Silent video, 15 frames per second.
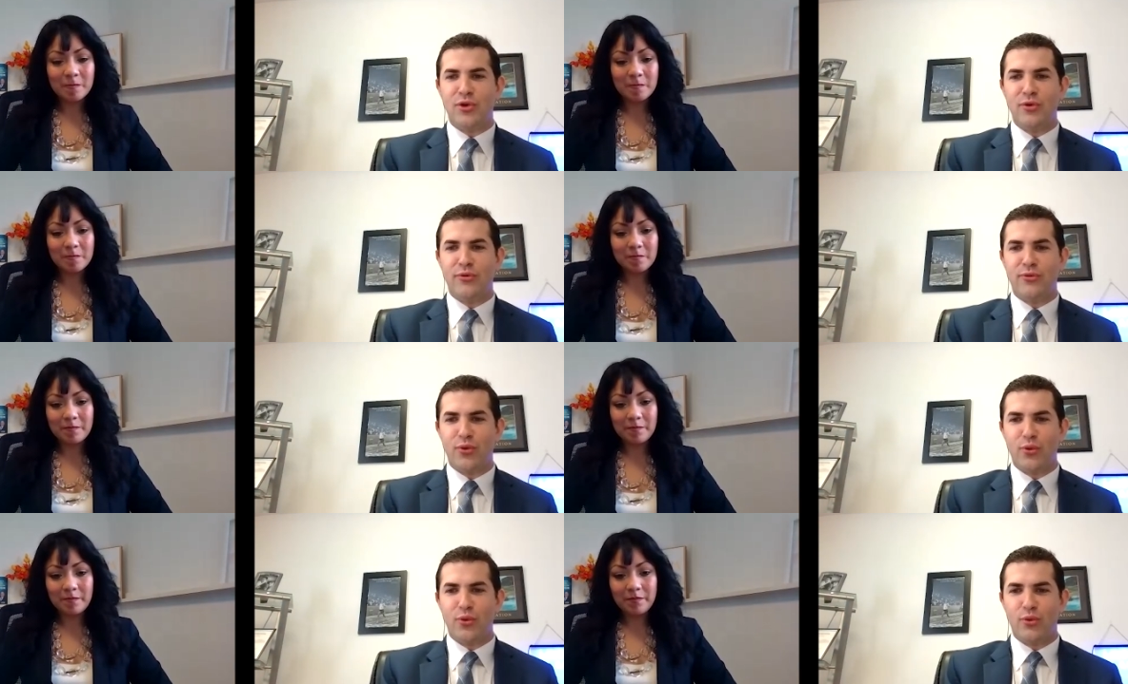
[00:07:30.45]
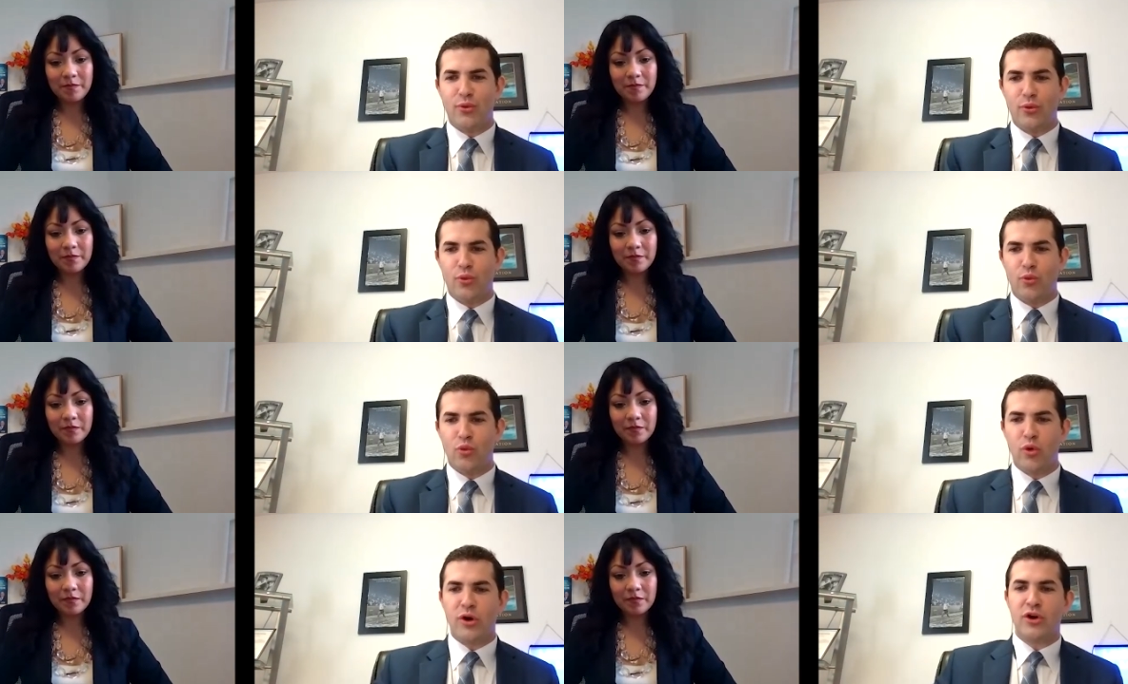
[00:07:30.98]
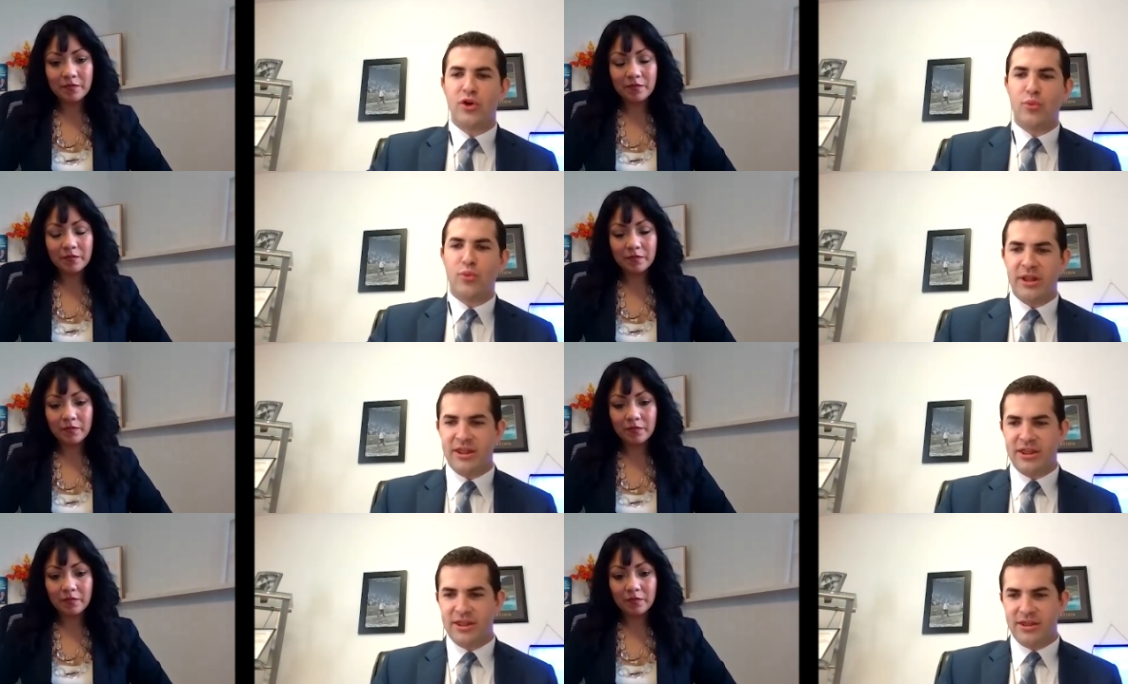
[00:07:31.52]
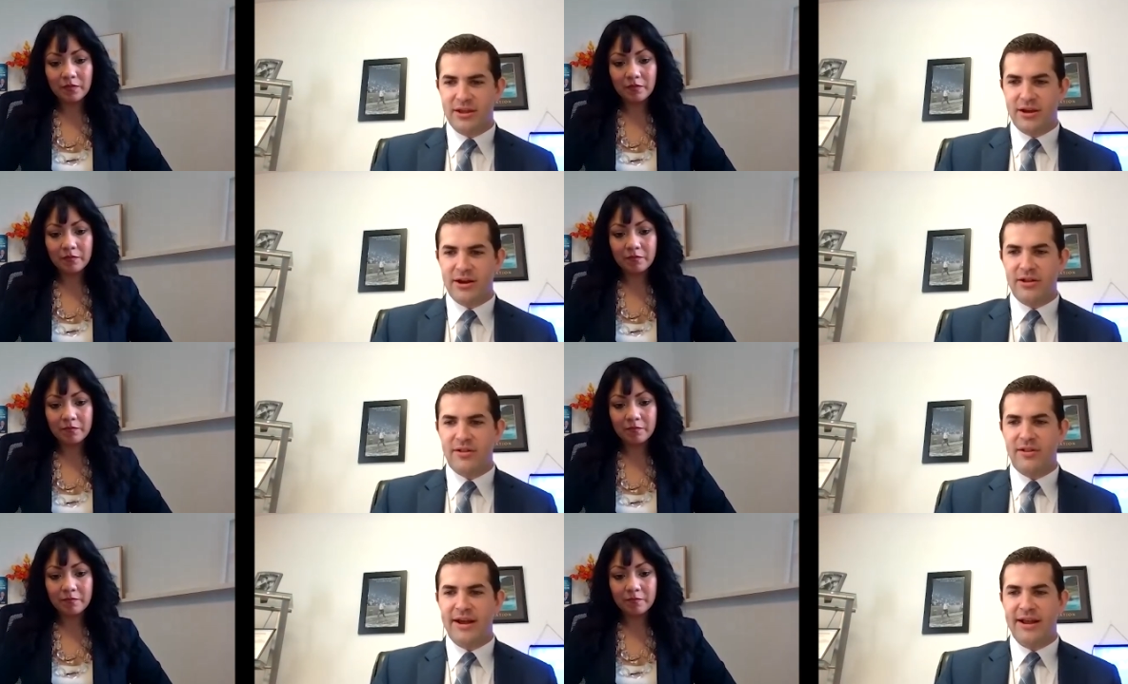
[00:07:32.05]
Speaker 1: you've worked with
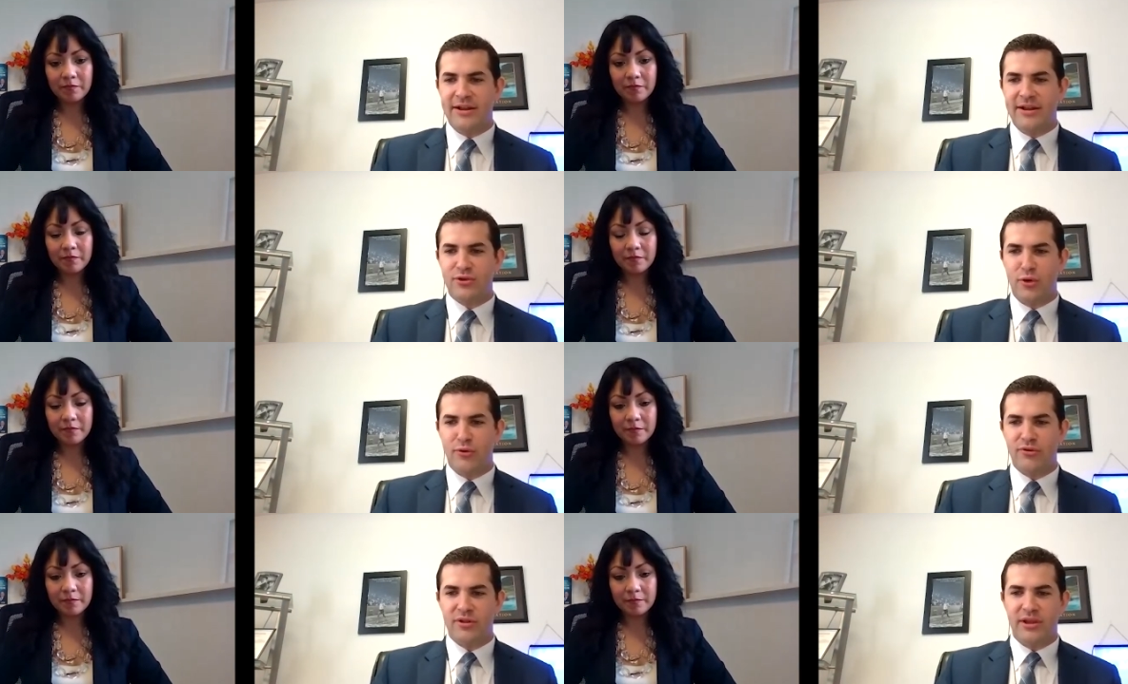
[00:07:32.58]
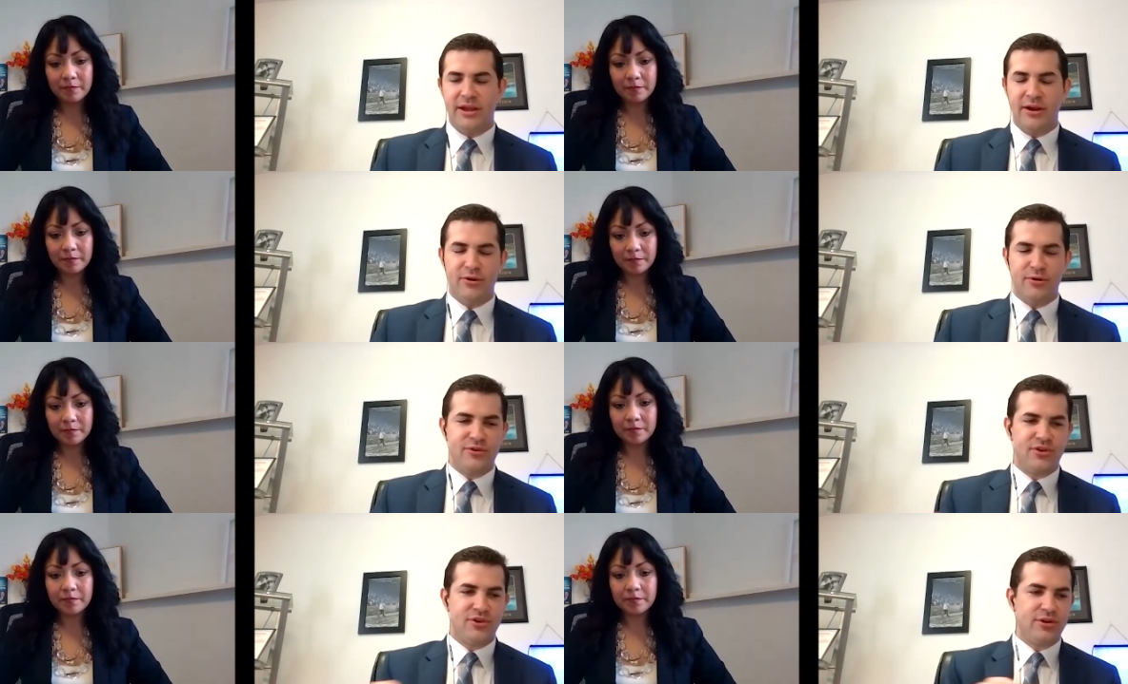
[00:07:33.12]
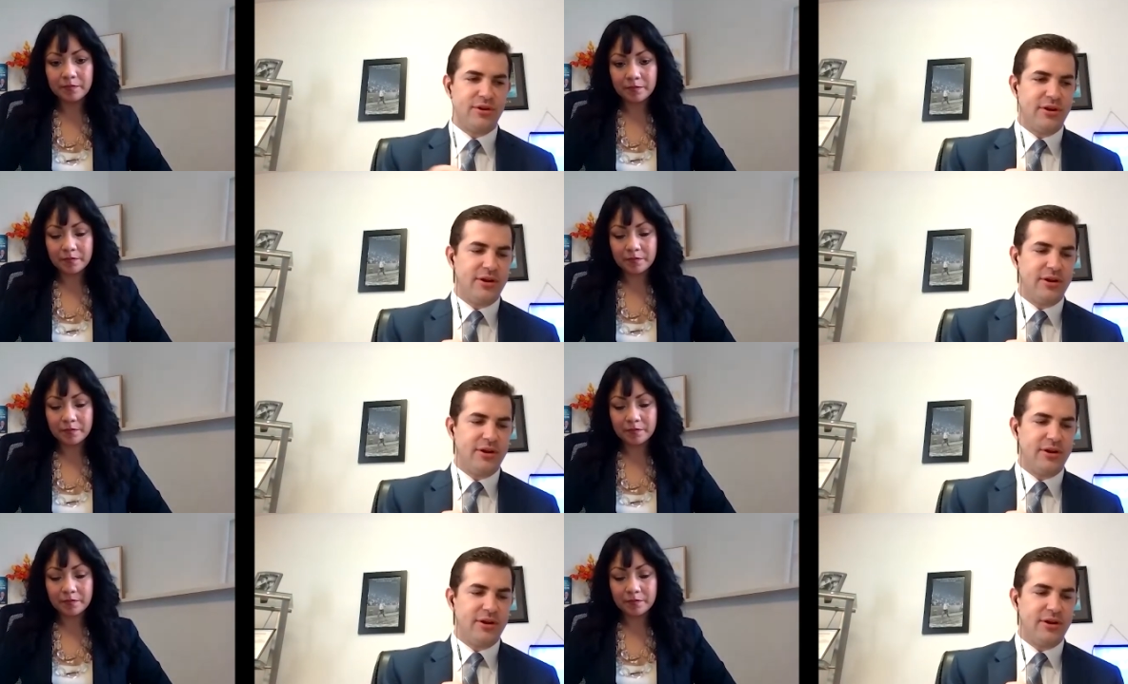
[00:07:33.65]
clients over the years,